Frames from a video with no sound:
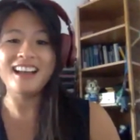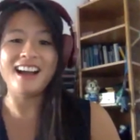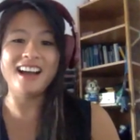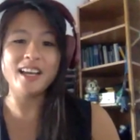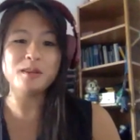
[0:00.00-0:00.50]

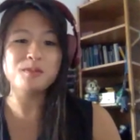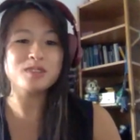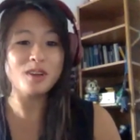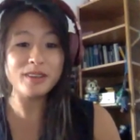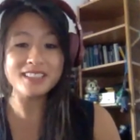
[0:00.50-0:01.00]
I am
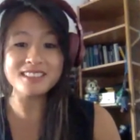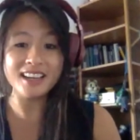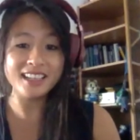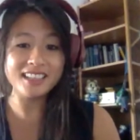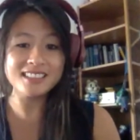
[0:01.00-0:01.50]
so
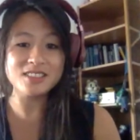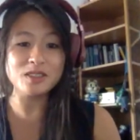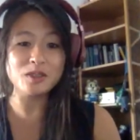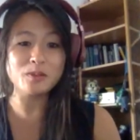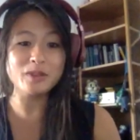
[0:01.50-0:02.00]
excited
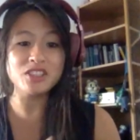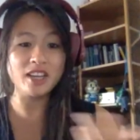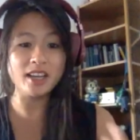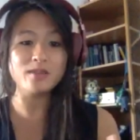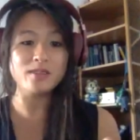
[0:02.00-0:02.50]
to be
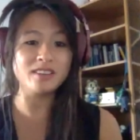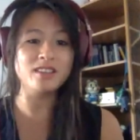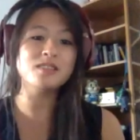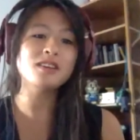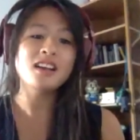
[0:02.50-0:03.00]
sharing with
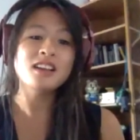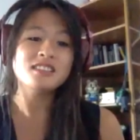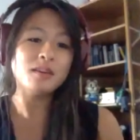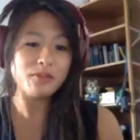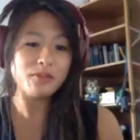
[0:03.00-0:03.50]
you
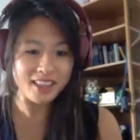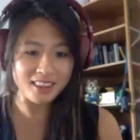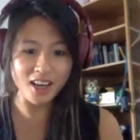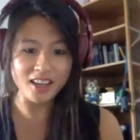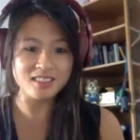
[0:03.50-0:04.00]
some of my
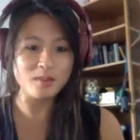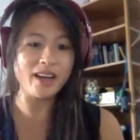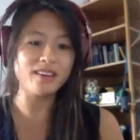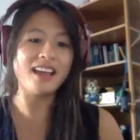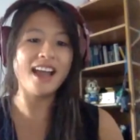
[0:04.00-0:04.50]
thoughts
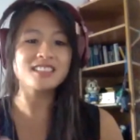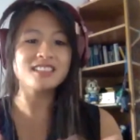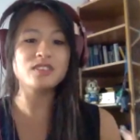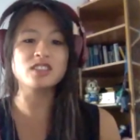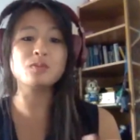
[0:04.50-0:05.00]
about
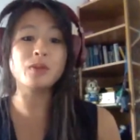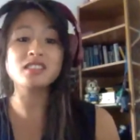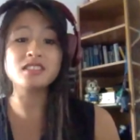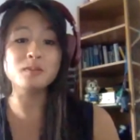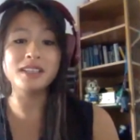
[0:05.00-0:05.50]
acting
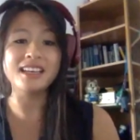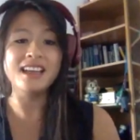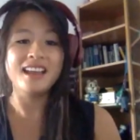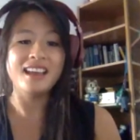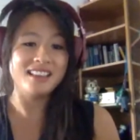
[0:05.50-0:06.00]
responsibly
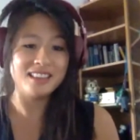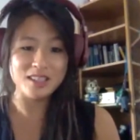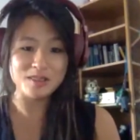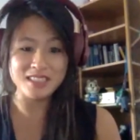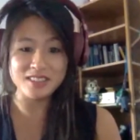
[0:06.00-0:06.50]
in the
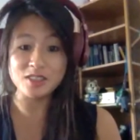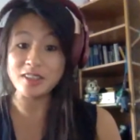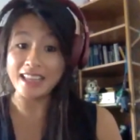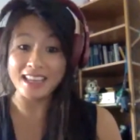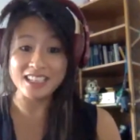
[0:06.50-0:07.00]
new digital
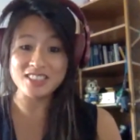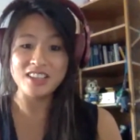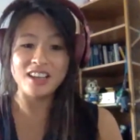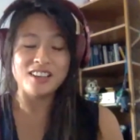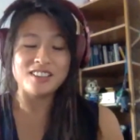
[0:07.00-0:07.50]
age.
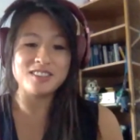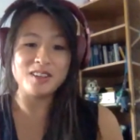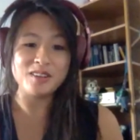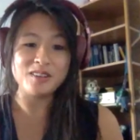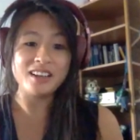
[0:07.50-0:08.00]

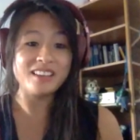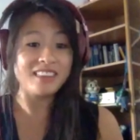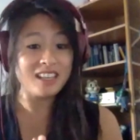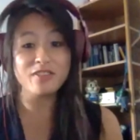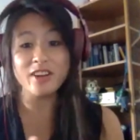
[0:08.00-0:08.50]
So
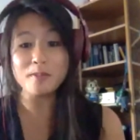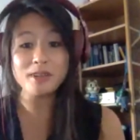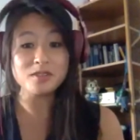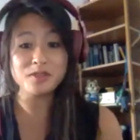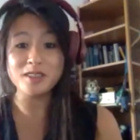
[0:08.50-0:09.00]
thank you very
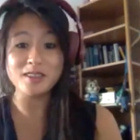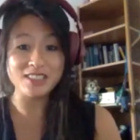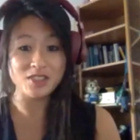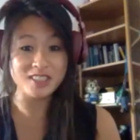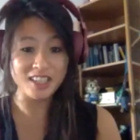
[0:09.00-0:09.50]
much for your
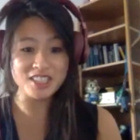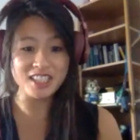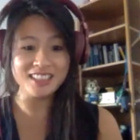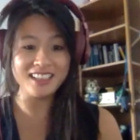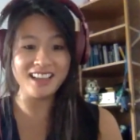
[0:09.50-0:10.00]

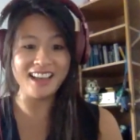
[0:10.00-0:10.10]
introduction.